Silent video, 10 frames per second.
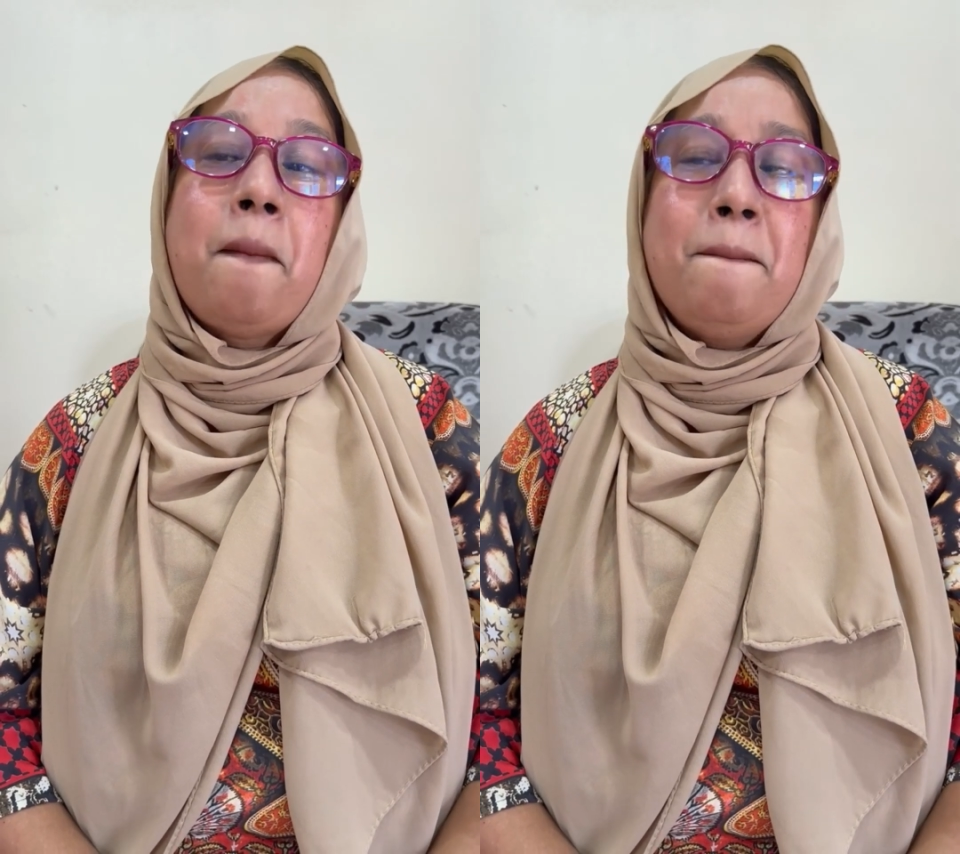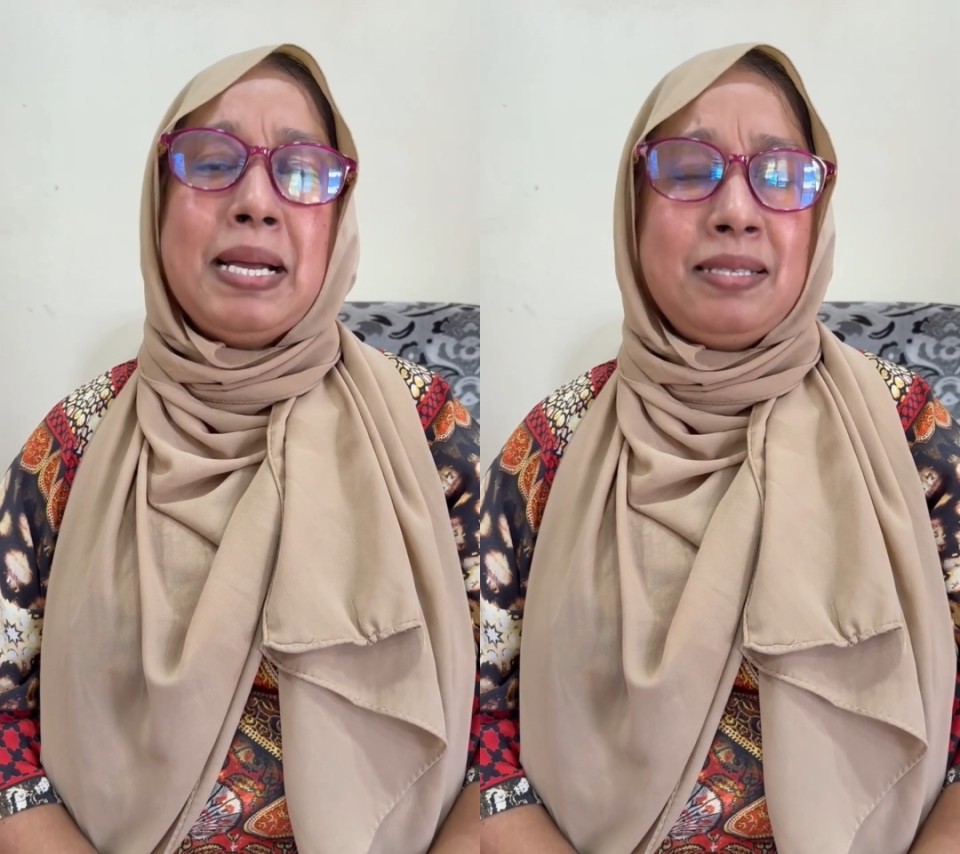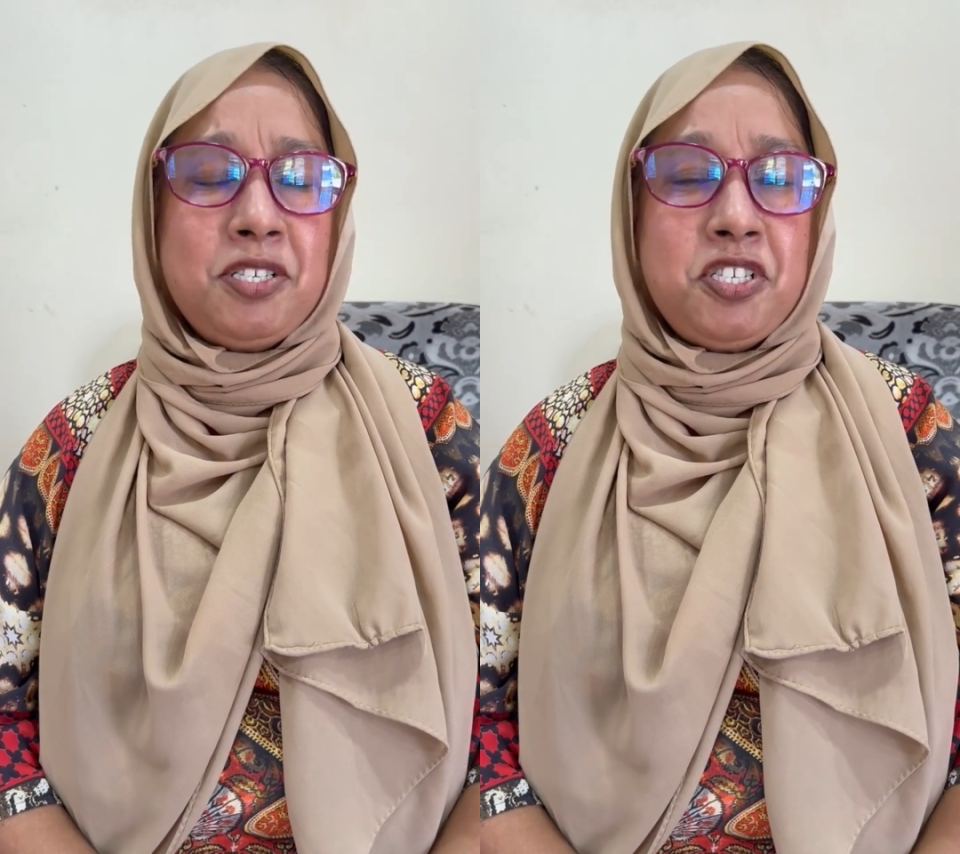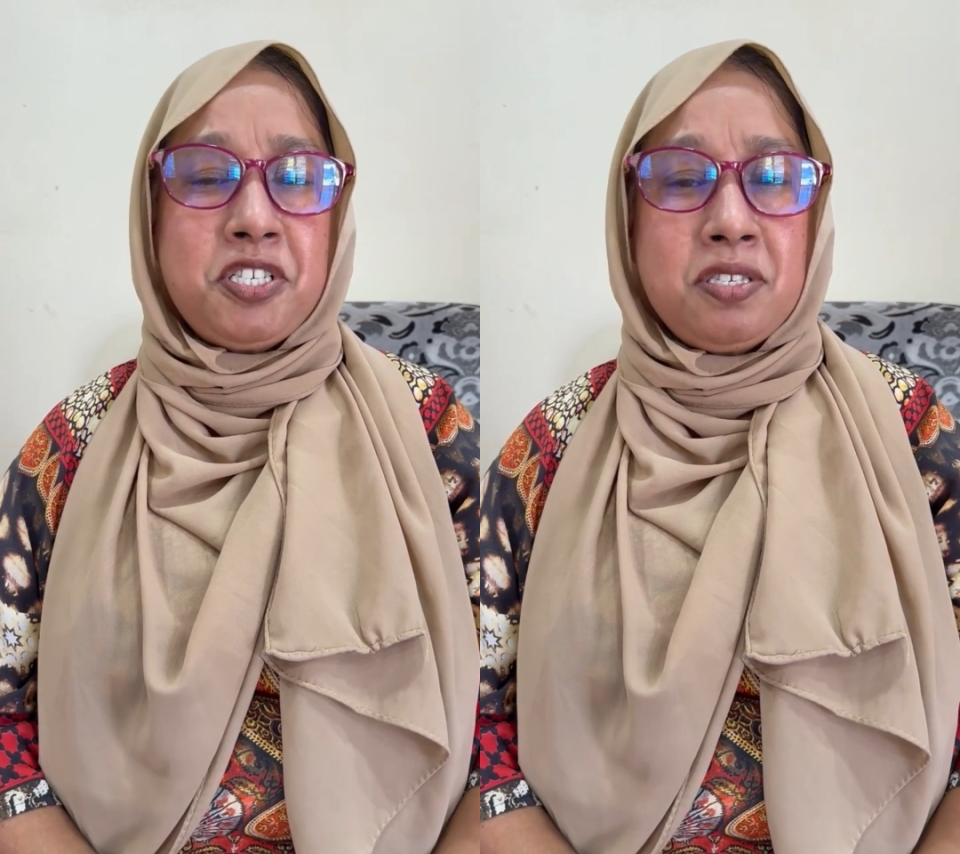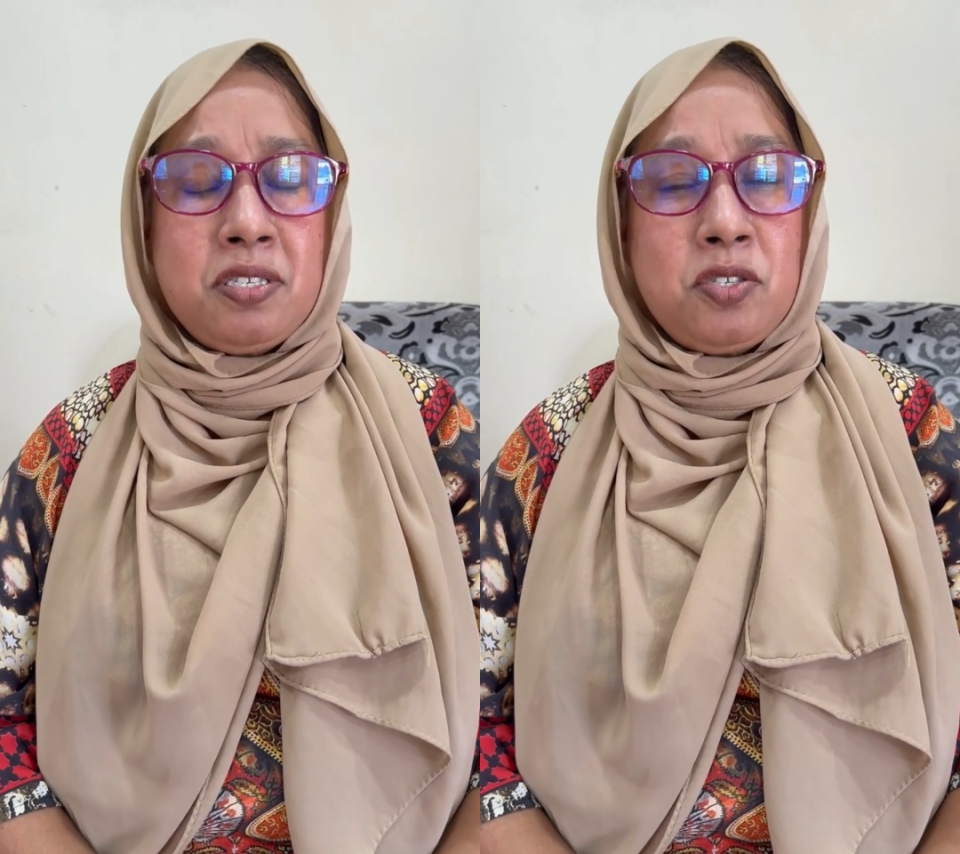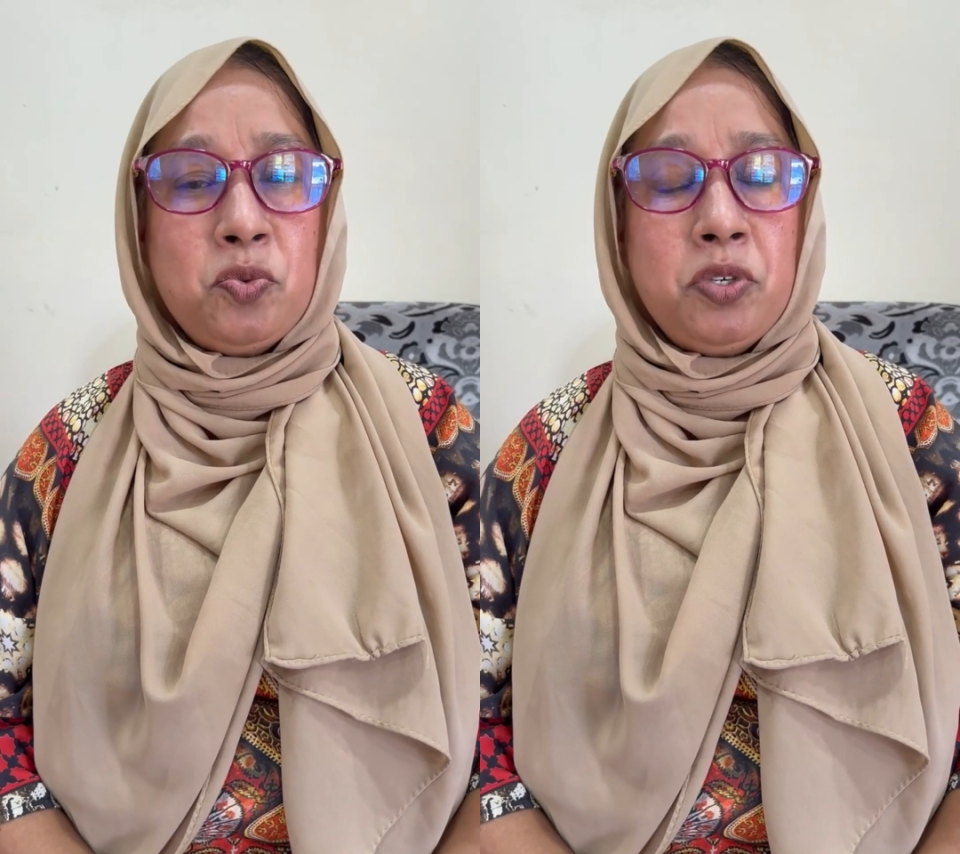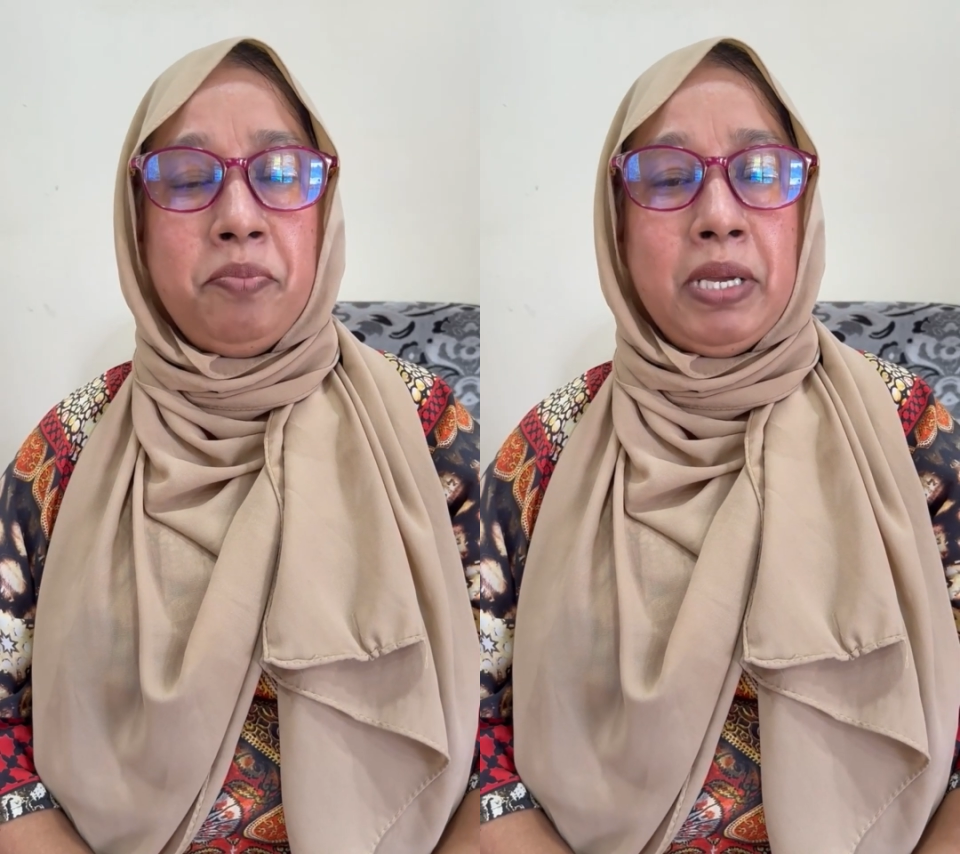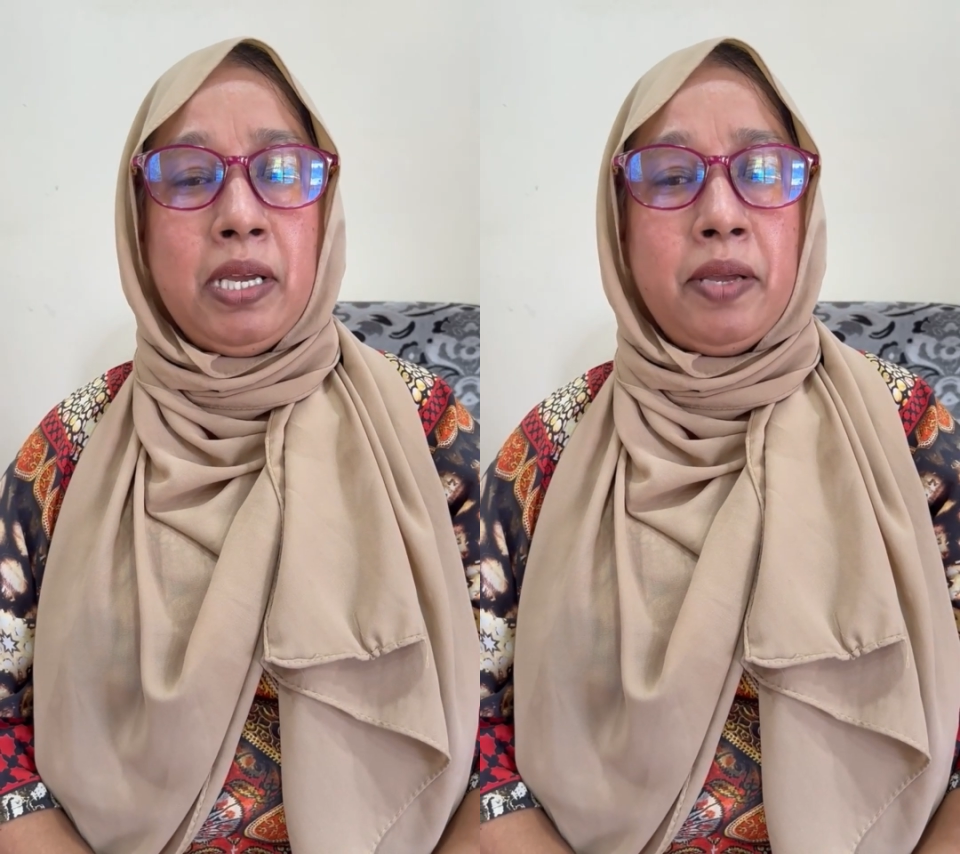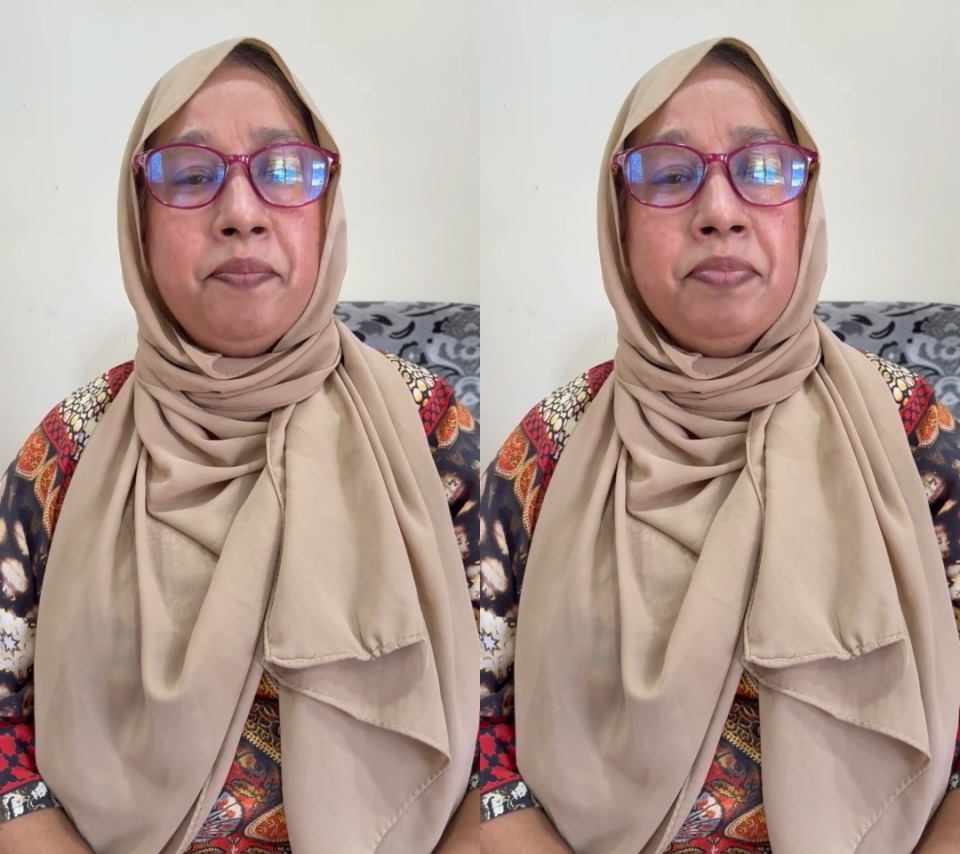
My suggestions would be,